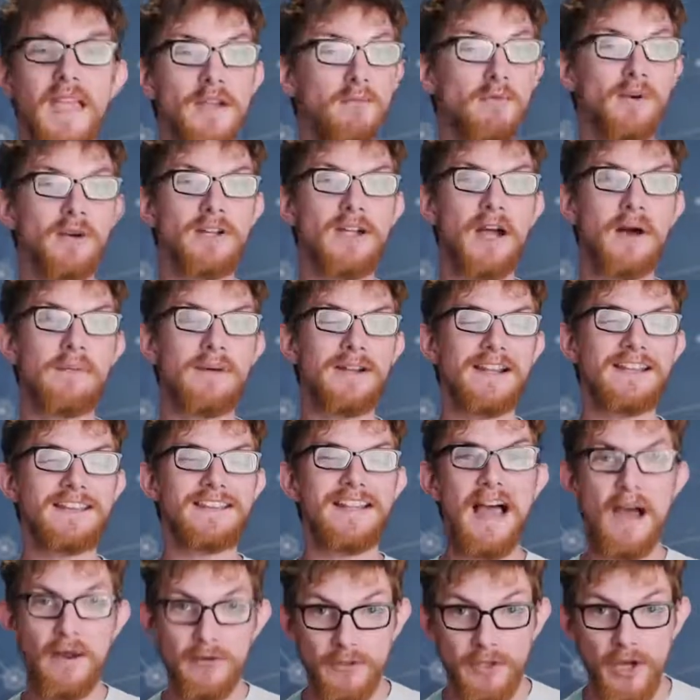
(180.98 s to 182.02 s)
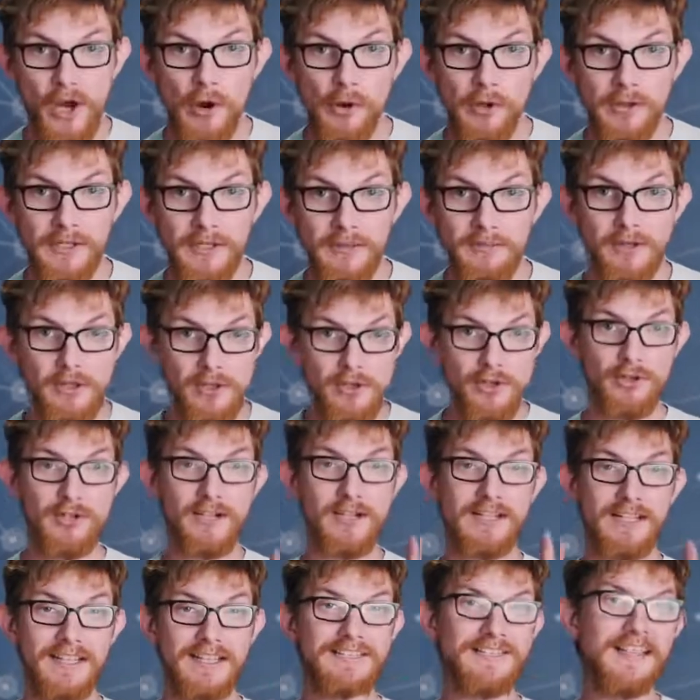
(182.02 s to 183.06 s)
If we're coming in loud and cochlear, be sure to
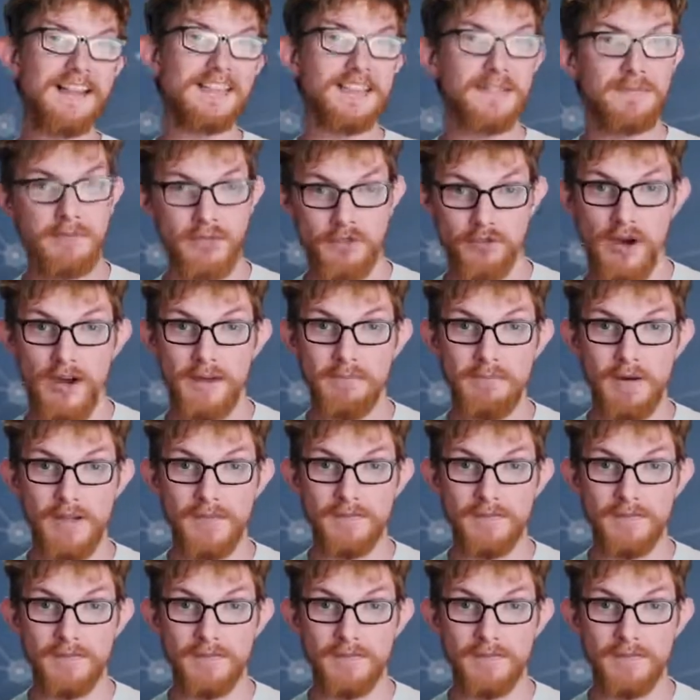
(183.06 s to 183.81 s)
click that subscribe